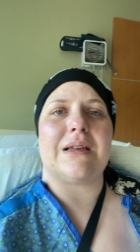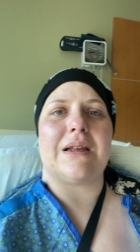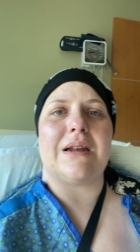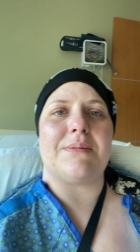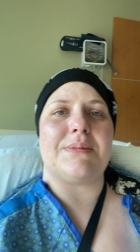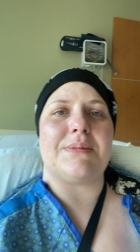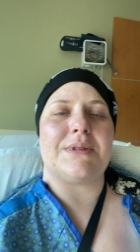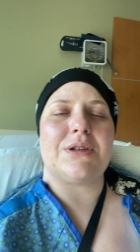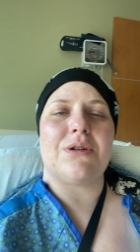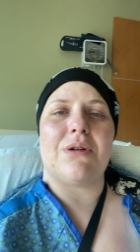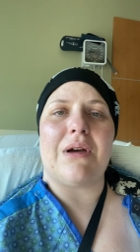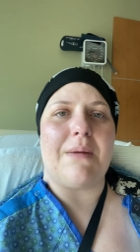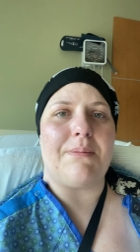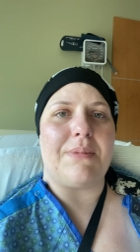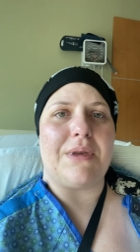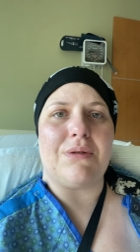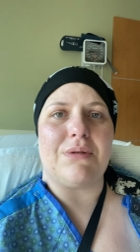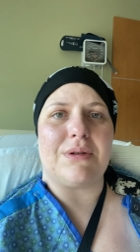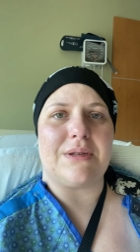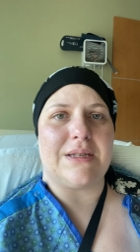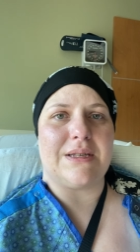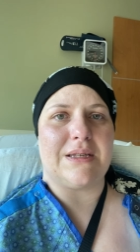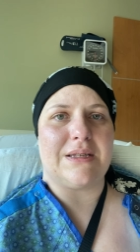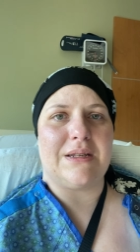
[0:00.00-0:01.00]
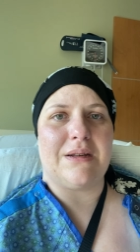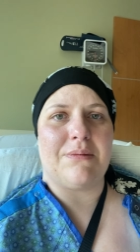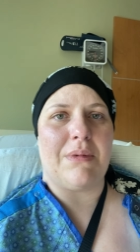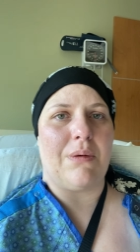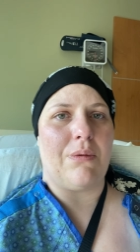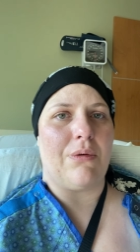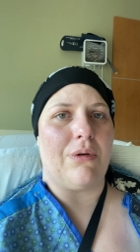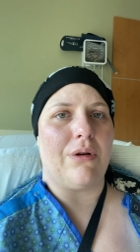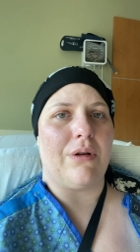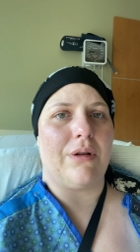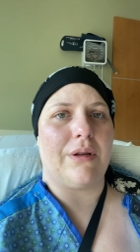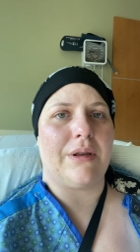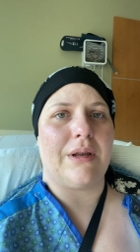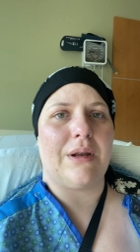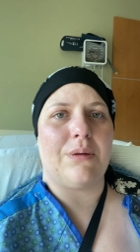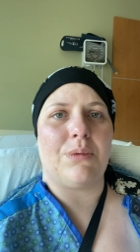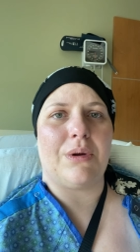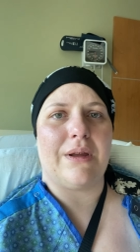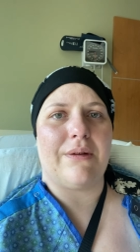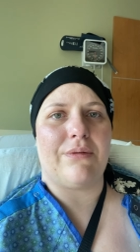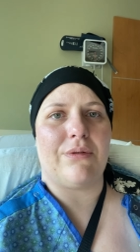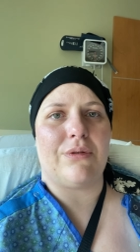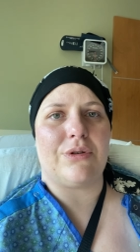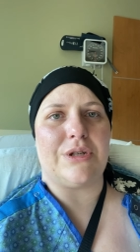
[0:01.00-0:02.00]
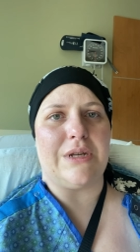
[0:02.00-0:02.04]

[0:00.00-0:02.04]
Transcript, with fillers: And I'm so happy you exist in my world. And whatever